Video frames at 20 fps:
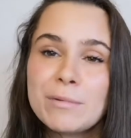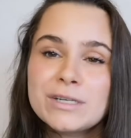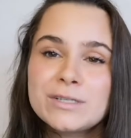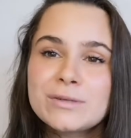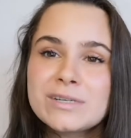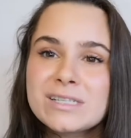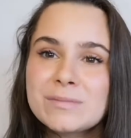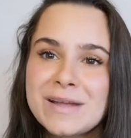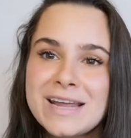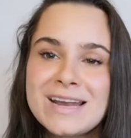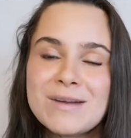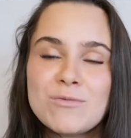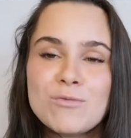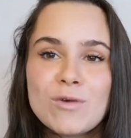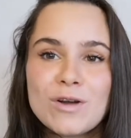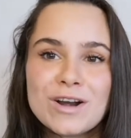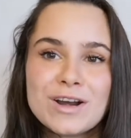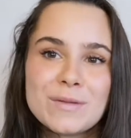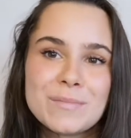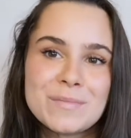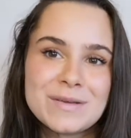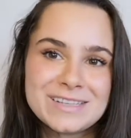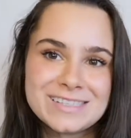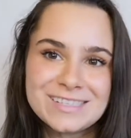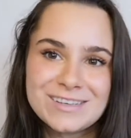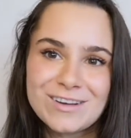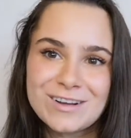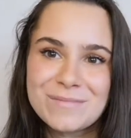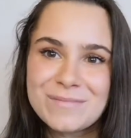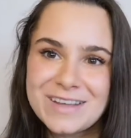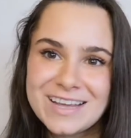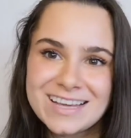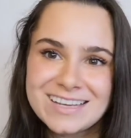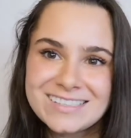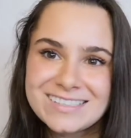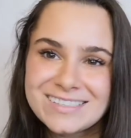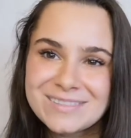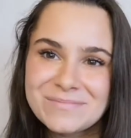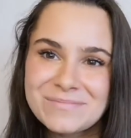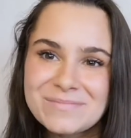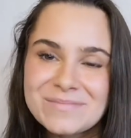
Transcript: want to explain what an episiotomy is.